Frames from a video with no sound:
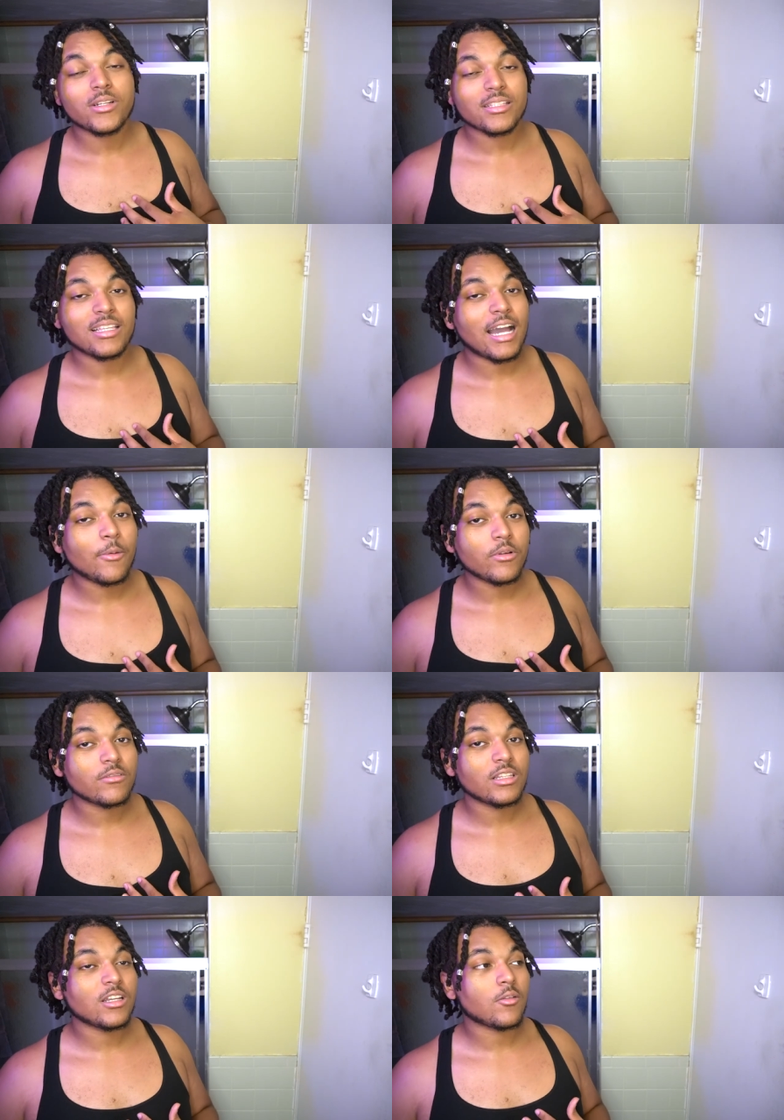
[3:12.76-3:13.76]
Personally, I wouldn't
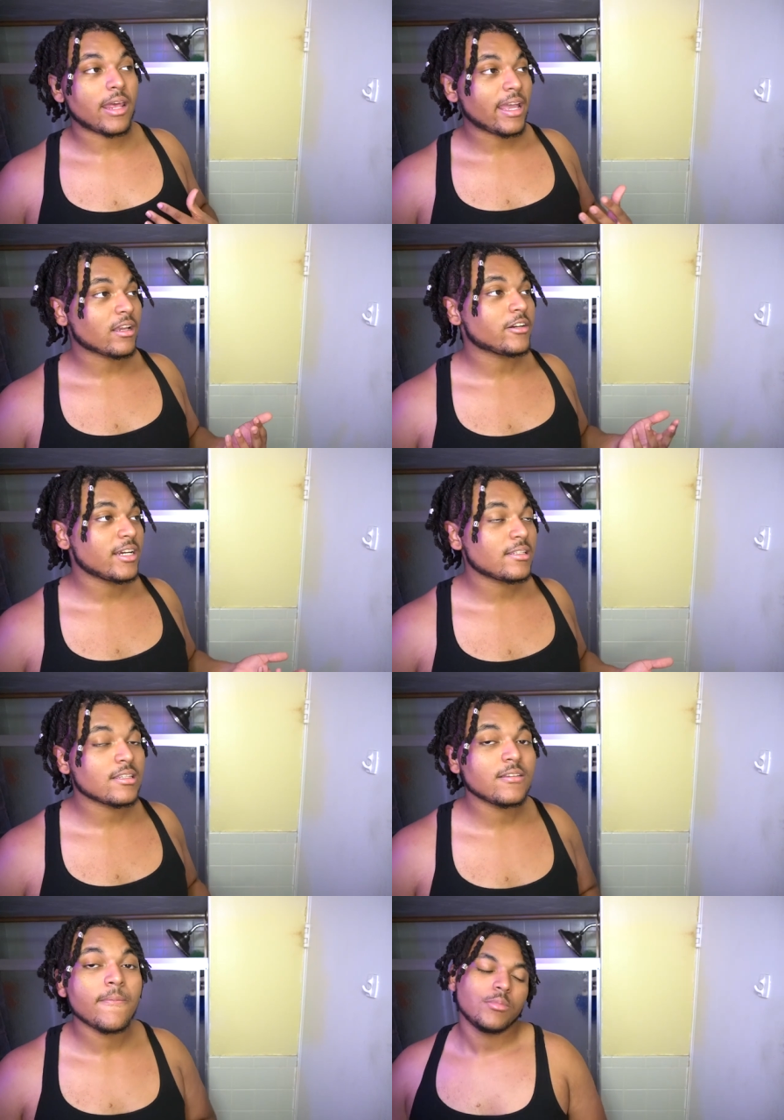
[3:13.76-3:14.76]
really go that
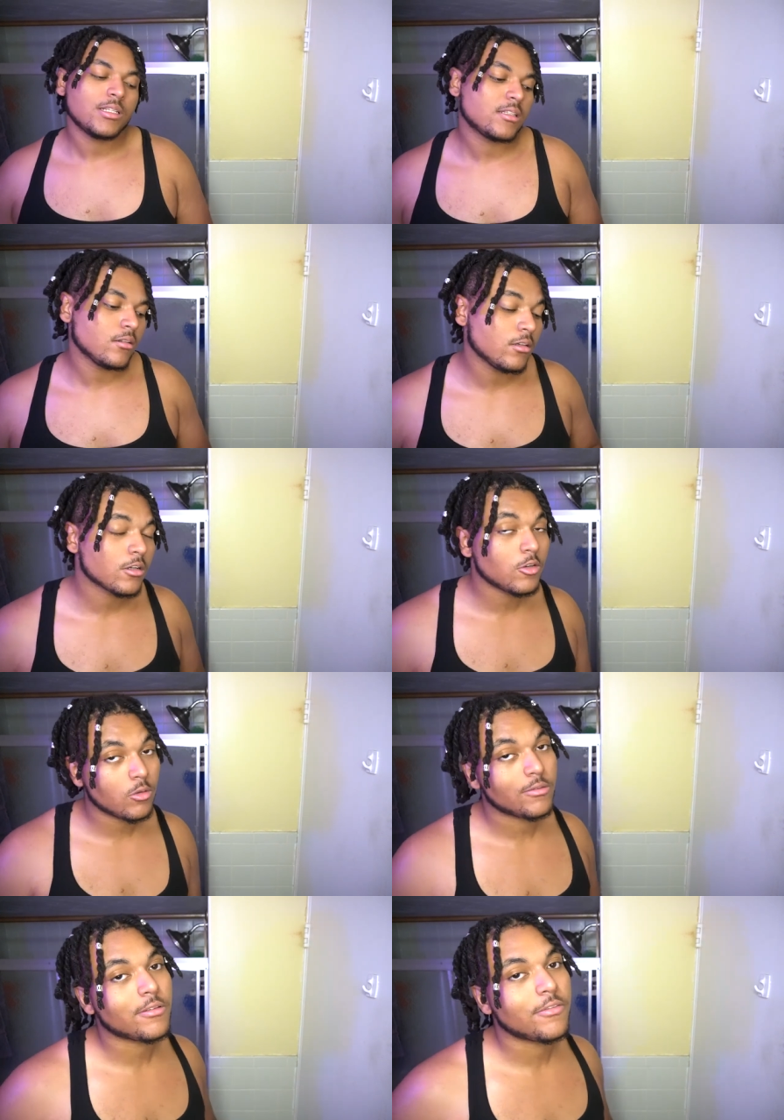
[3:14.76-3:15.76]
crazy, but it still look
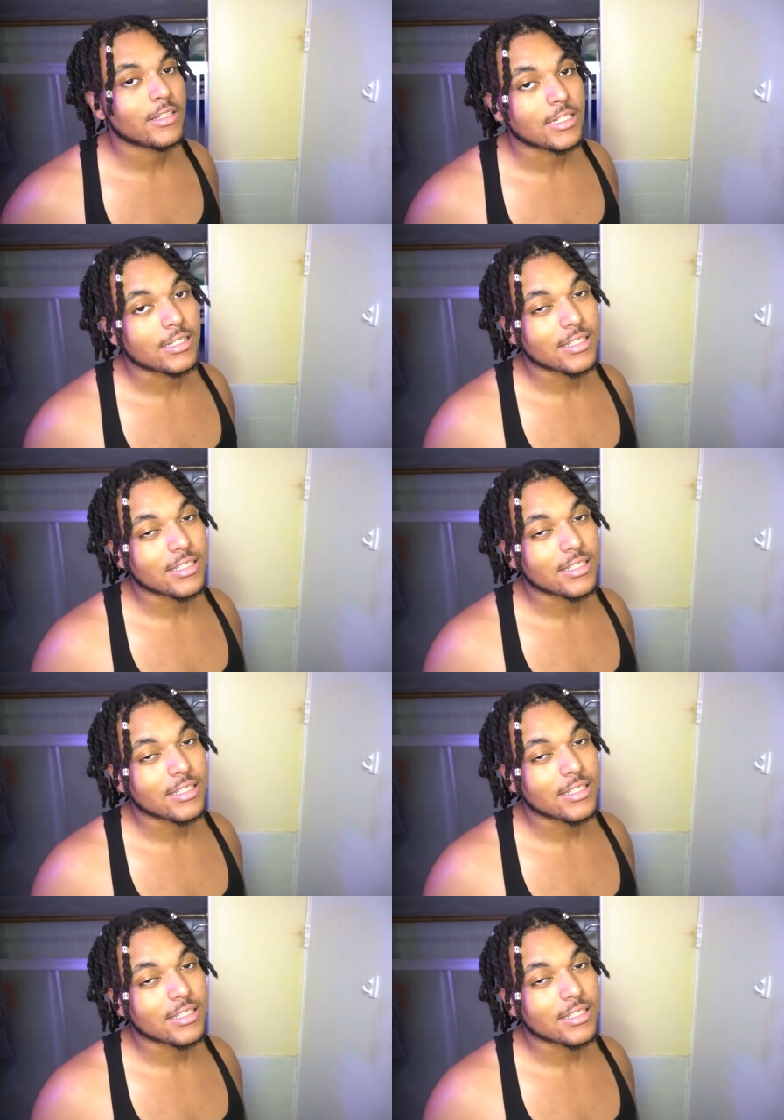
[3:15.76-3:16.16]
cool if it fits your